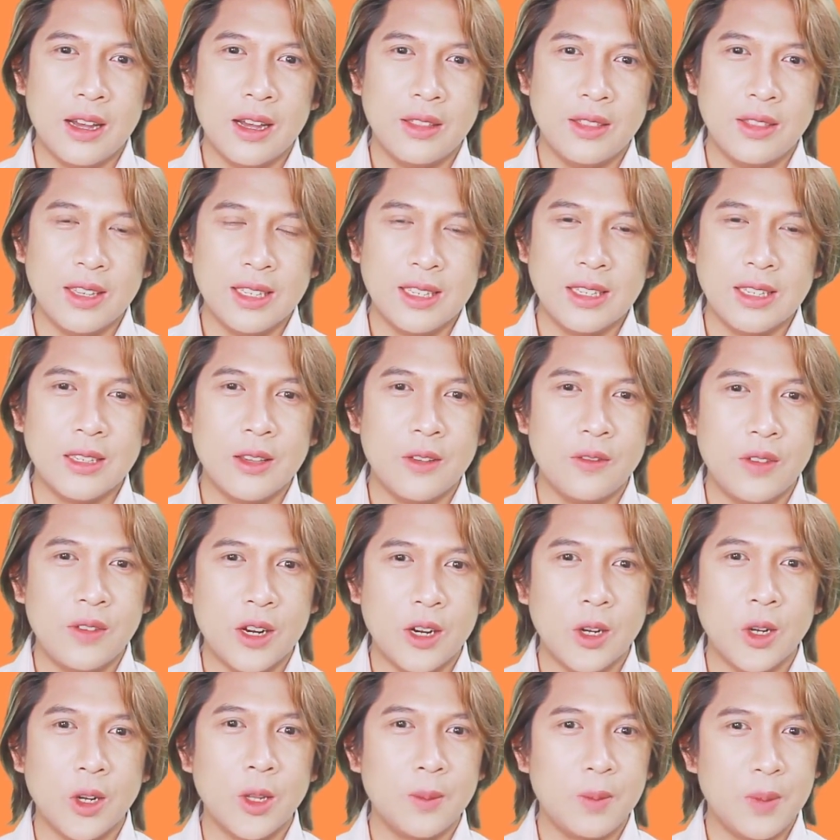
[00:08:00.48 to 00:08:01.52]
this is a
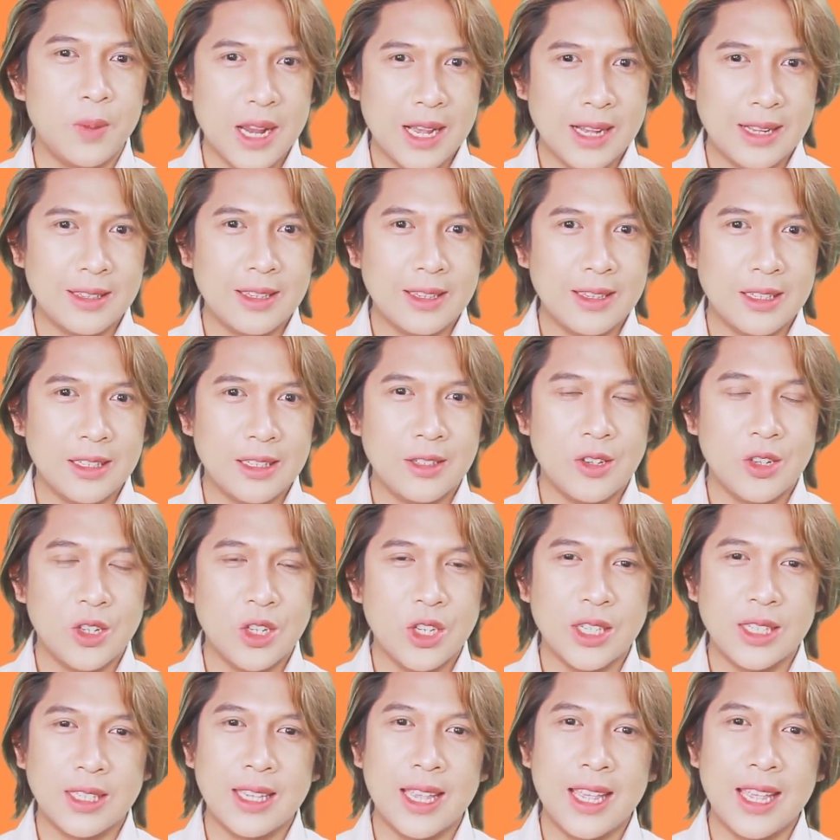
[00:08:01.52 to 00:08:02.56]
very good practice to
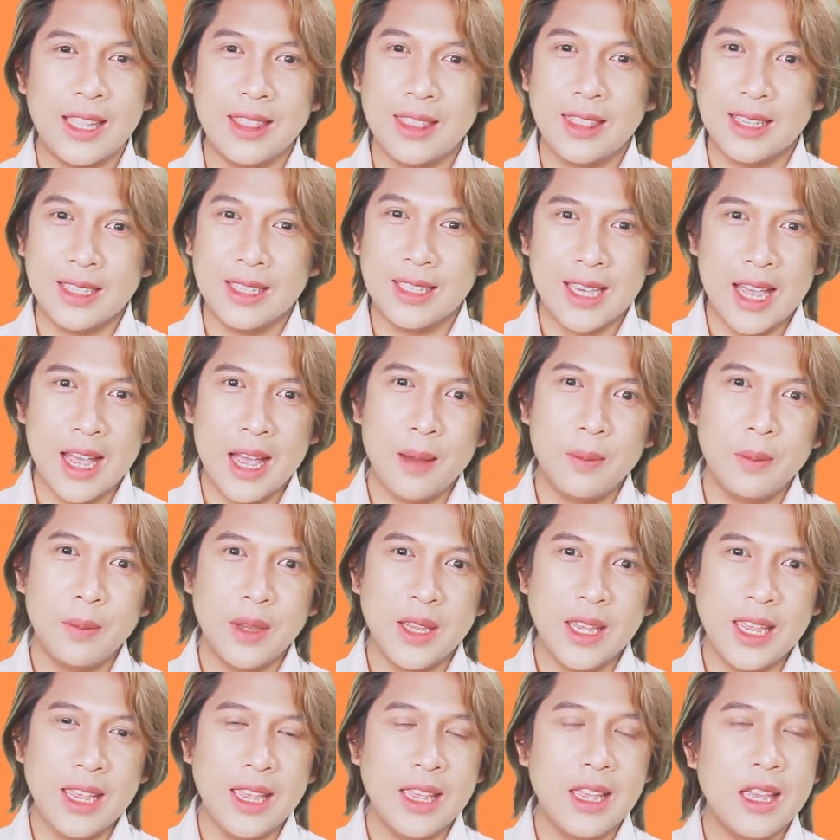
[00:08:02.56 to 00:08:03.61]
just hit the tab
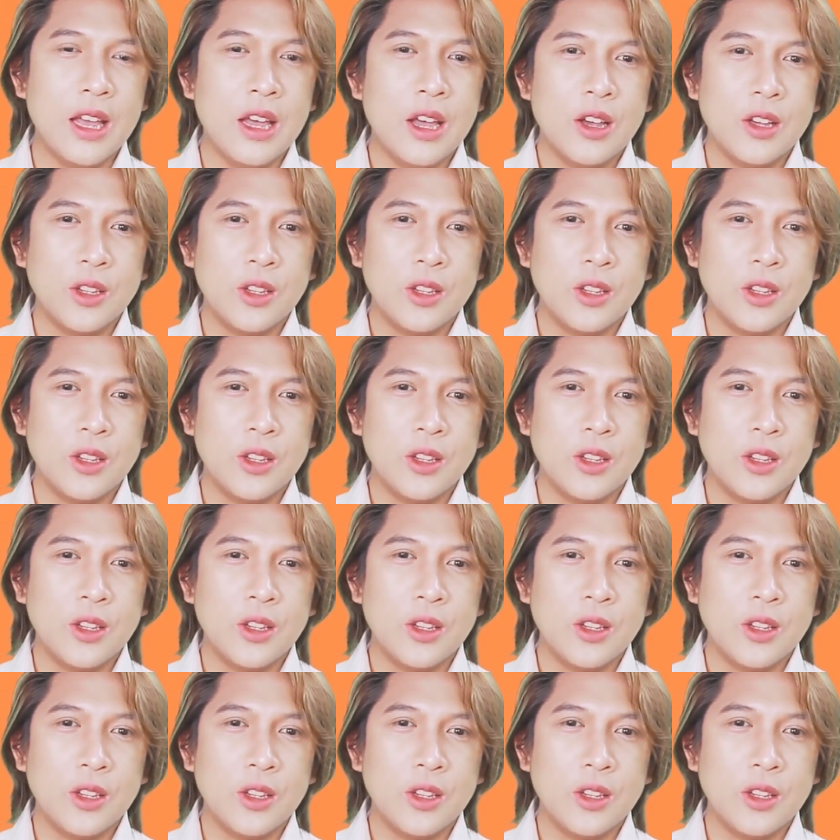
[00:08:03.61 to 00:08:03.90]
key